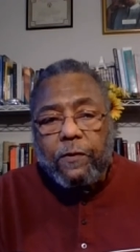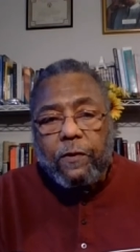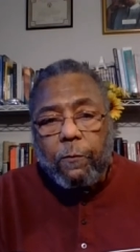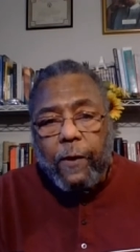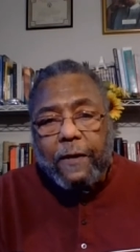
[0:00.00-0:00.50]

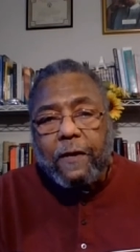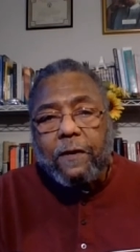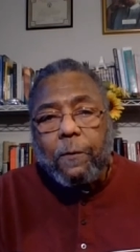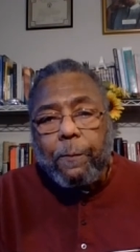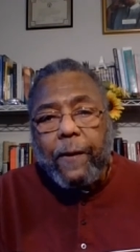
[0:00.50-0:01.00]
directed
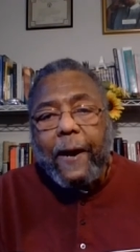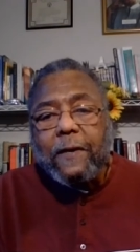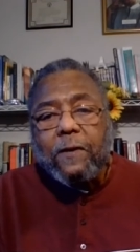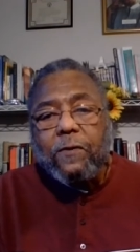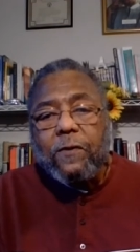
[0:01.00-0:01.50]
to
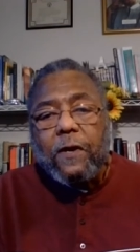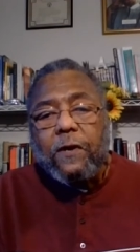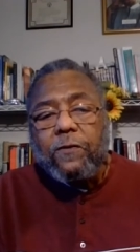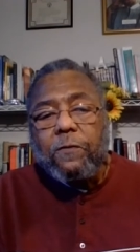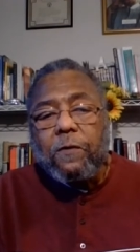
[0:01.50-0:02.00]
practice
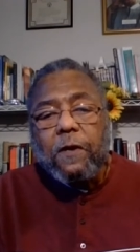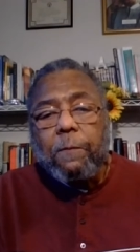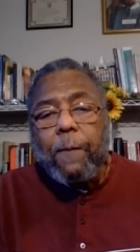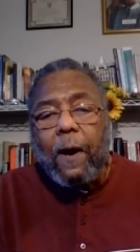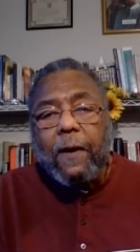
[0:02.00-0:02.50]
shooting the
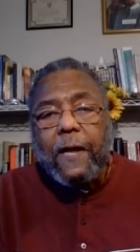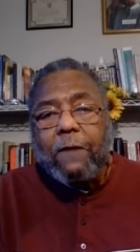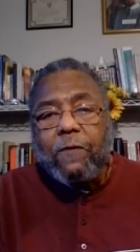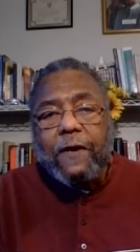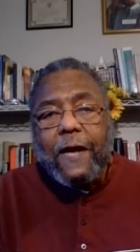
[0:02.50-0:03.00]
ball
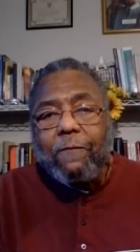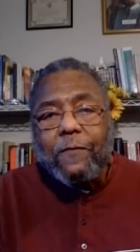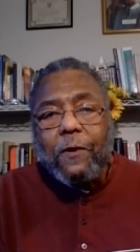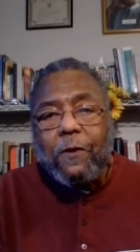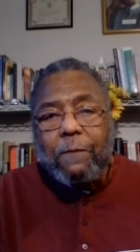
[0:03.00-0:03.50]
every day for
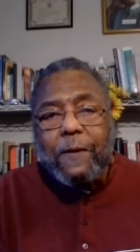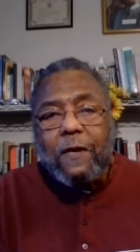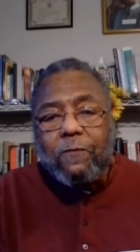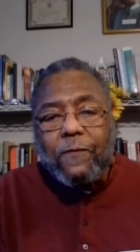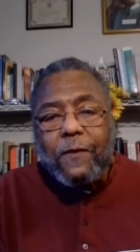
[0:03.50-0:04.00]
30
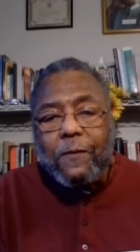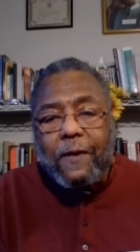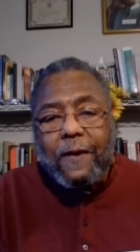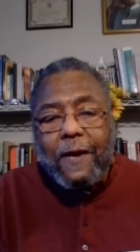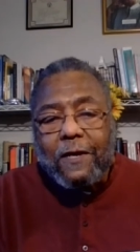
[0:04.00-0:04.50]
minutes for 30
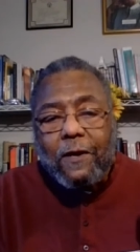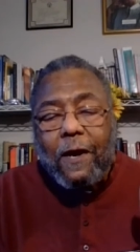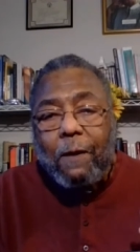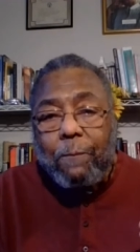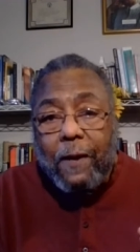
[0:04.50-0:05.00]
days,
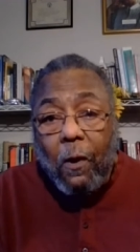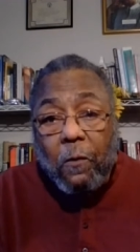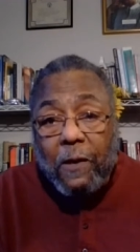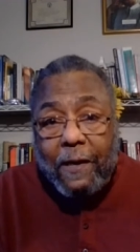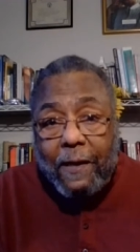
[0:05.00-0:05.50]
but
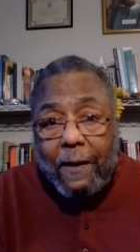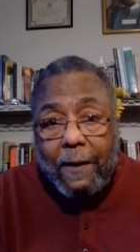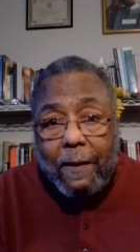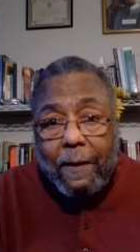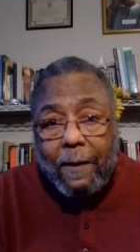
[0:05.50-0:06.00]

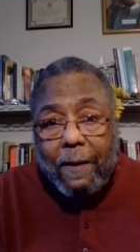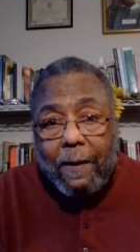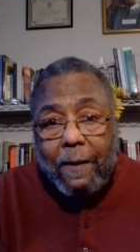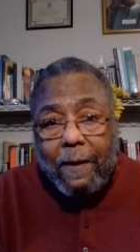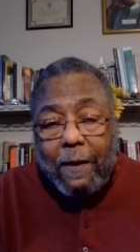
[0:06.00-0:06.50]
only
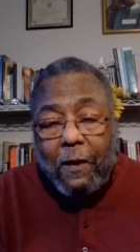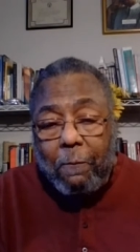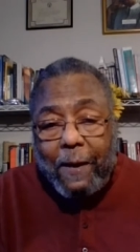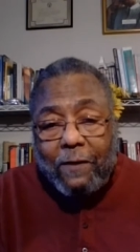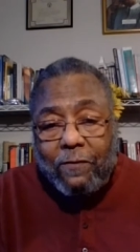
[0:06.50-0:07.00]
in their
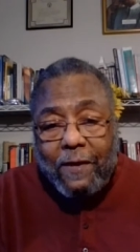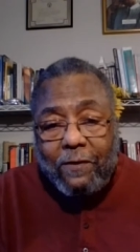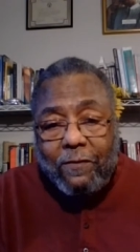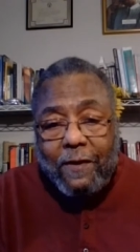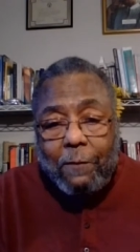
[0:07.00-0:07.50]

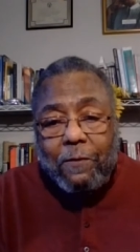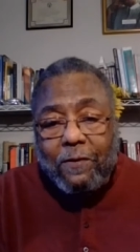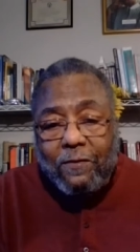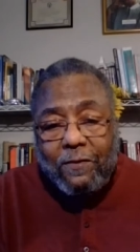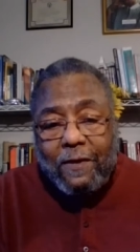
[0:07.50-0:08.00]
imagination. They were
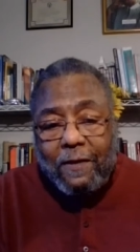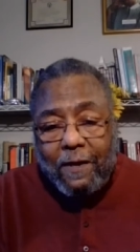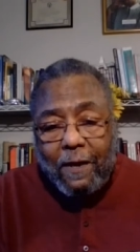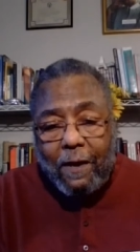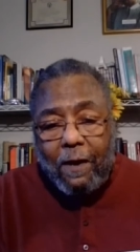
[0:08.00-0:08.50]
to sit
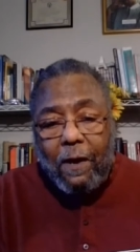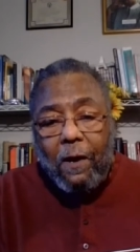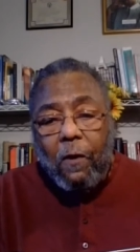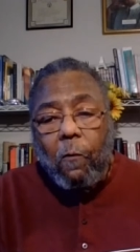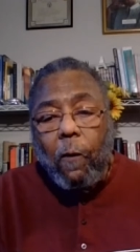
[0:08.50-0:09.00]
there
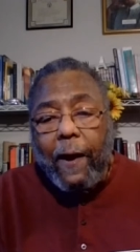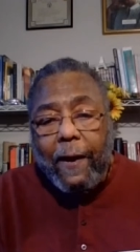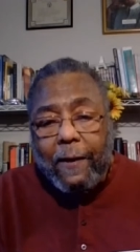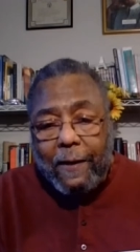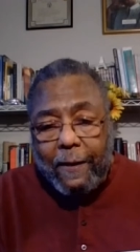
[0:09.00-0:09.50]

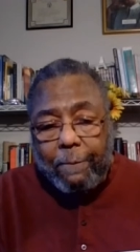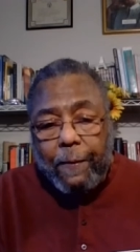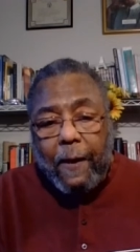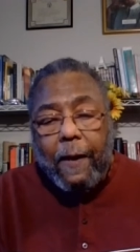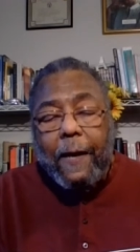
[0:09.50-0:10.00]
quietly,
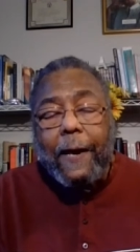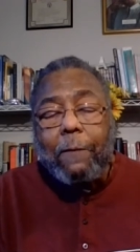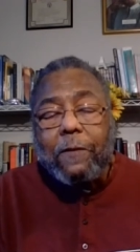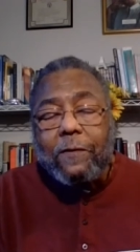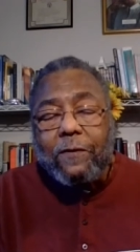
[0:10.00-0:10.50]
and they
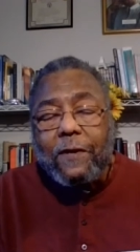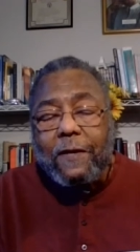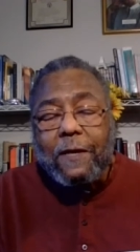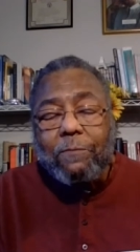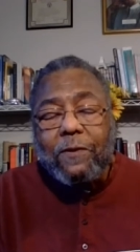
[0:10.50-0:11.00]
were to see
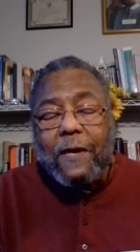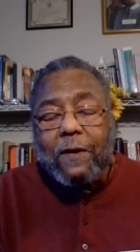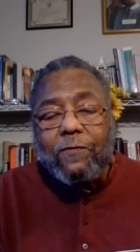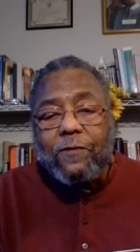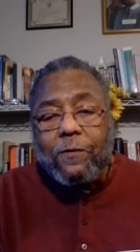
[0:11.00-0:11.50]

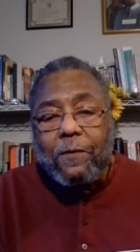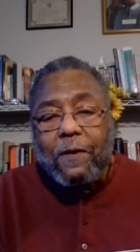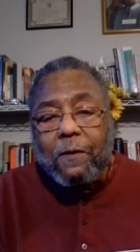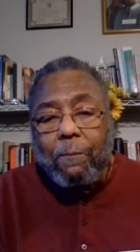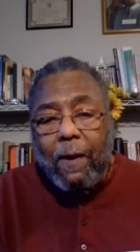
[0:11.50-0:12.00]
themselves
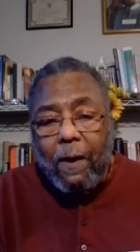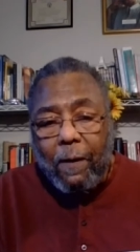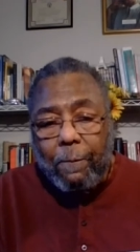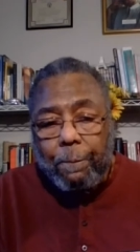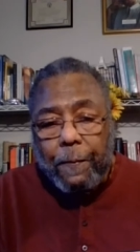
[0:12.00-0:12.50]
shooting the ball